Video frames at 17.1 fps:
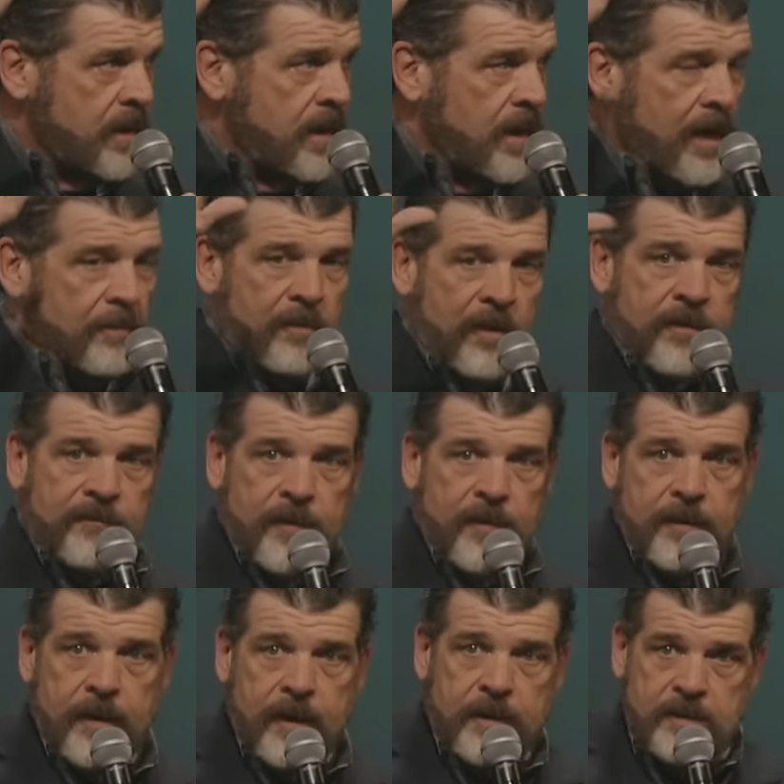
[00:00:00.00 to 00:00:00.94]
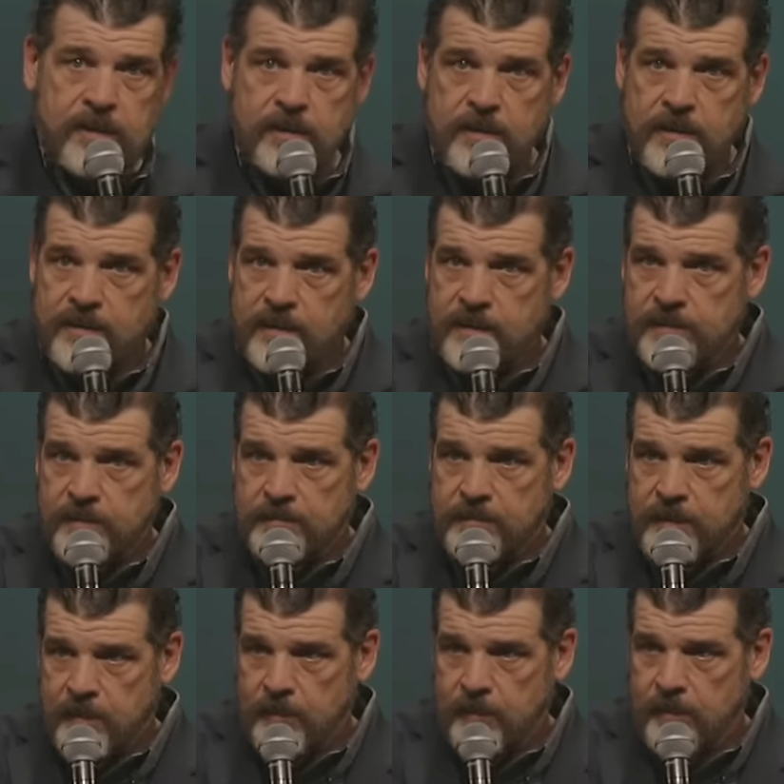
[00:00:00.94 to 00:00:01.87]
I pray, Father God, sir, that this would
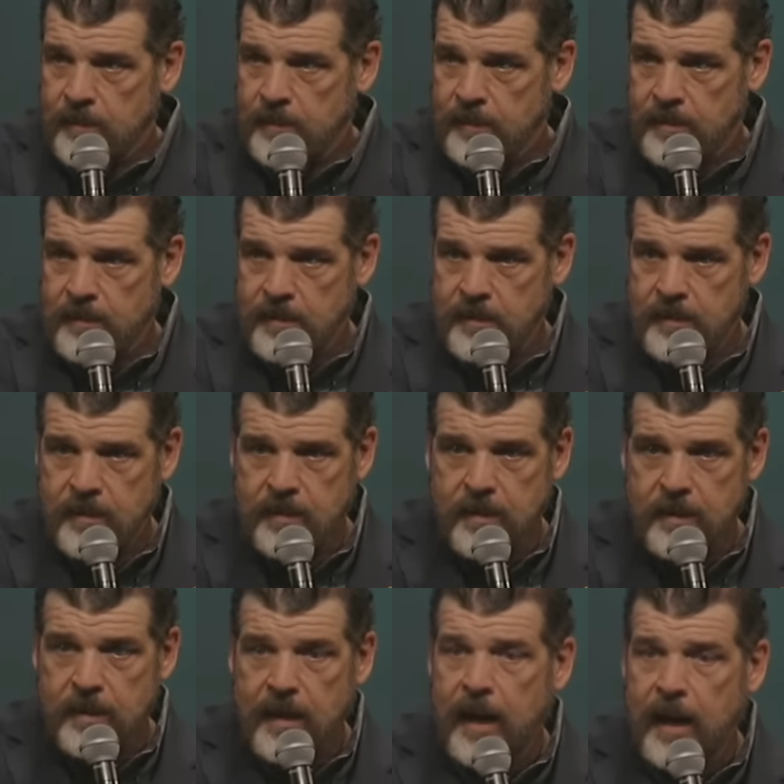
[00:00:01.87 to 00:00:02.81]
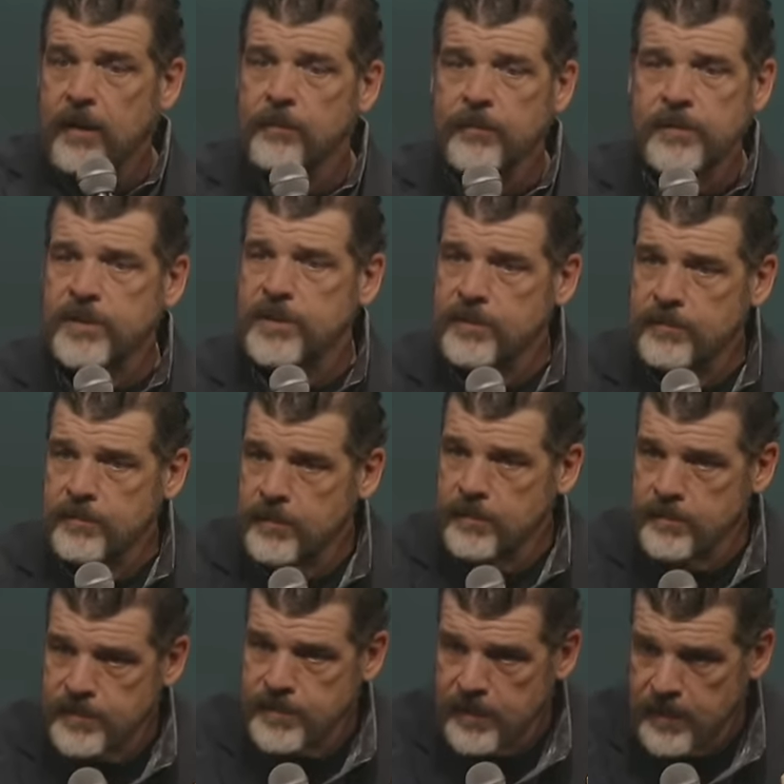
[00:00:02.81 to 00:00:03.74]
be a word. I don't want to steal
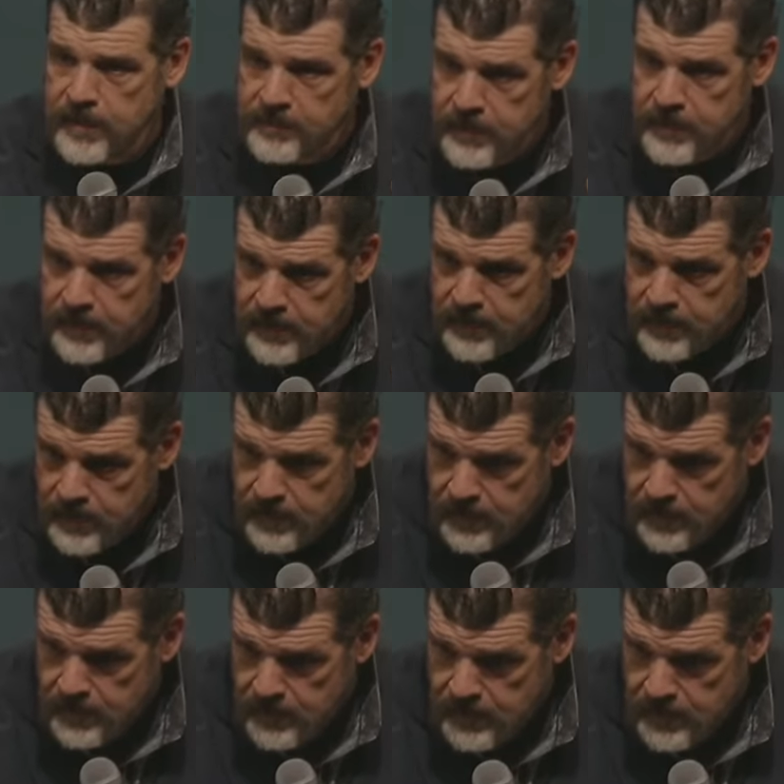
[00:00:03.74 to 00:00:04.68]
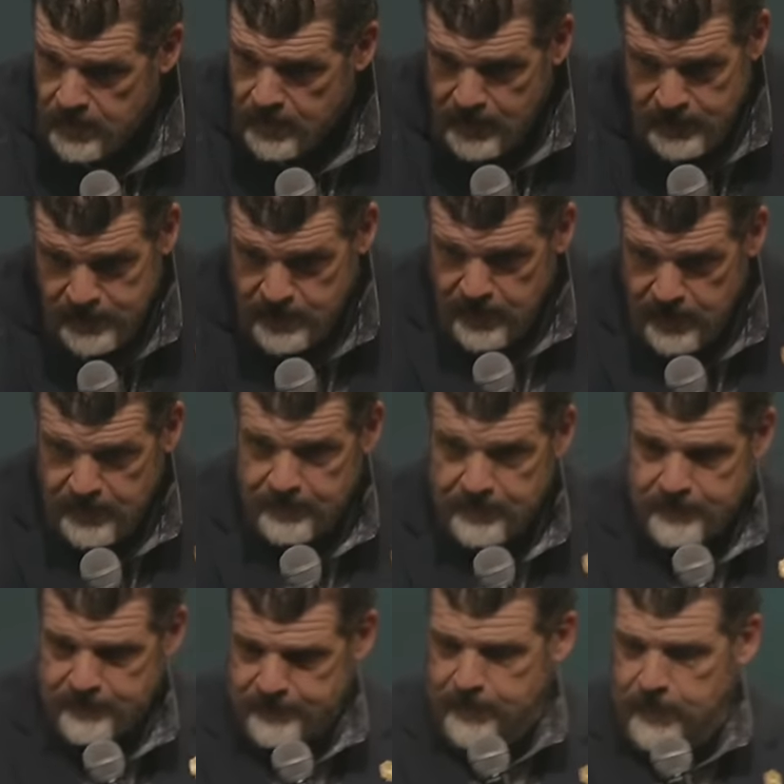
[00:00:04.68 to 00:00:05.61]
yours, Ladybug. No, it's not. It's
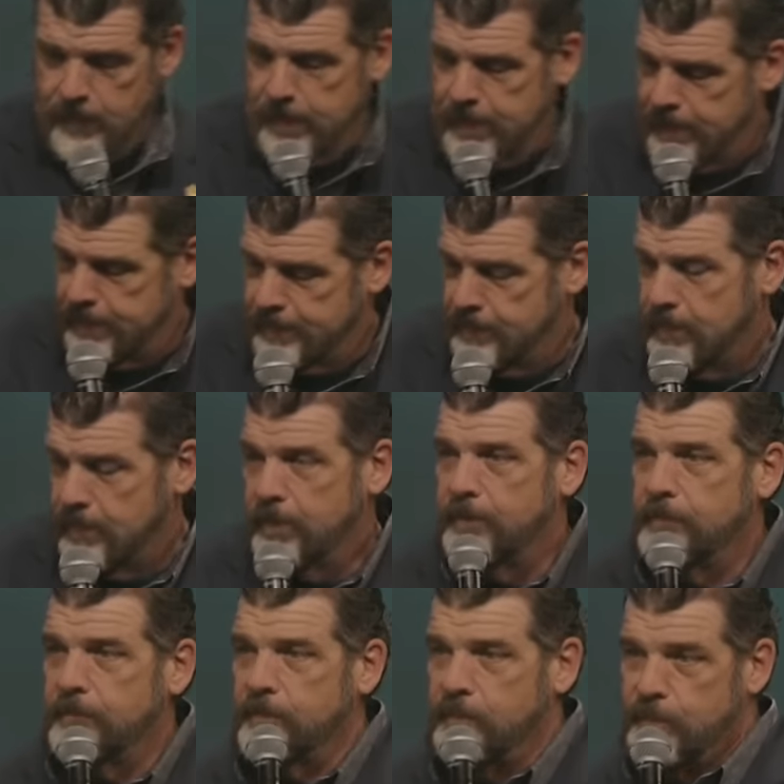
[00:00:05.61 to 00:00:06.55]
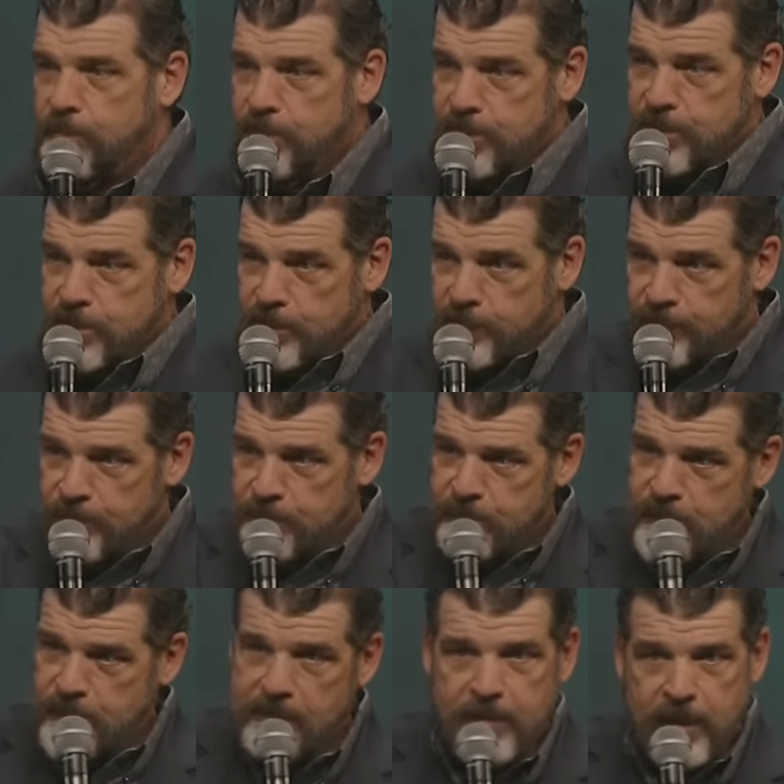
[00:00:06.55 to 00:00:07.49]
not? Okay. You could steal from
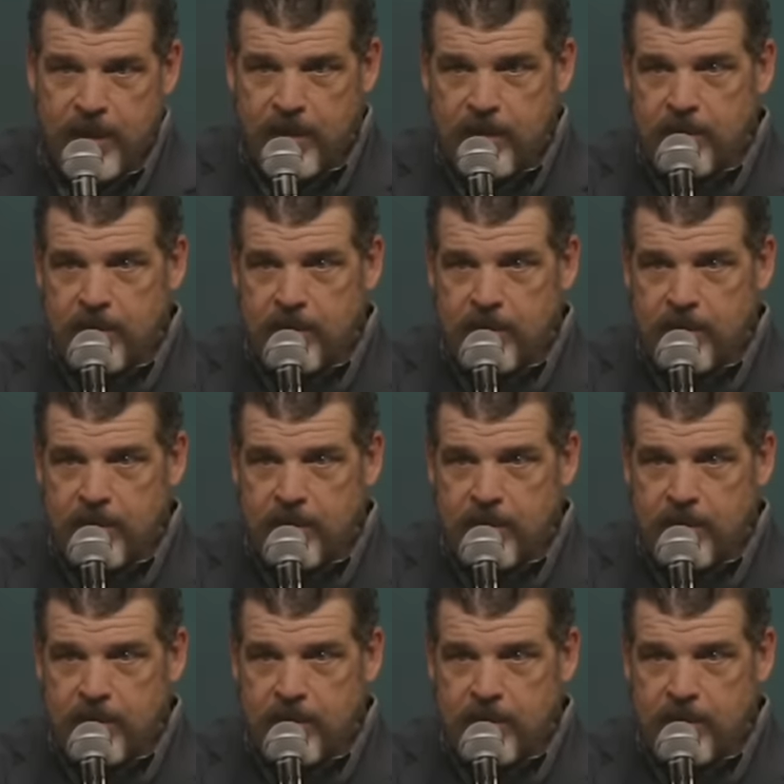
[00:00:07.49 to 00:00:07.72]
Jamie.